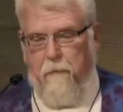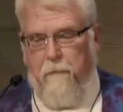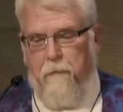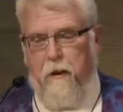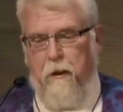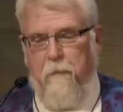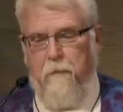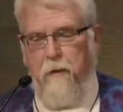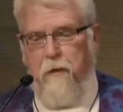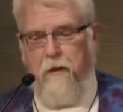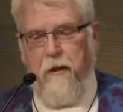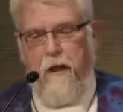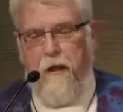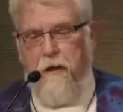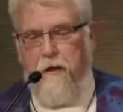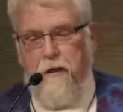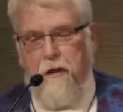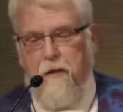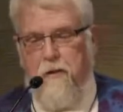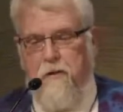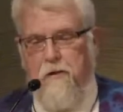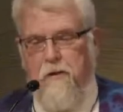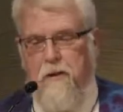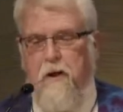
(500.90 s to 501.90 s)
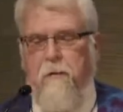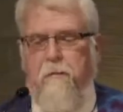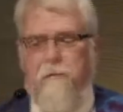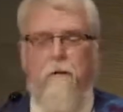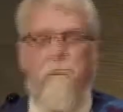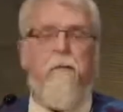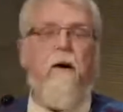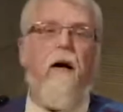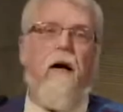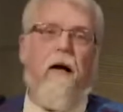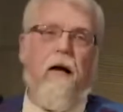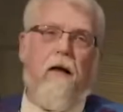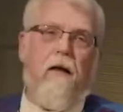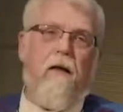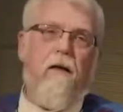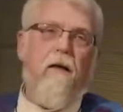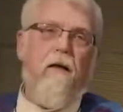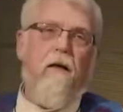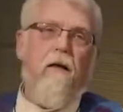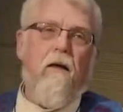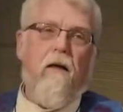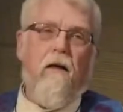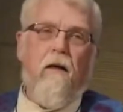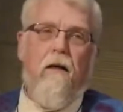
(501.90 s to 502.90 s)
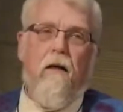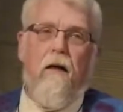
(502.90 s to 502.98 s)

The people there didn't seem to mind,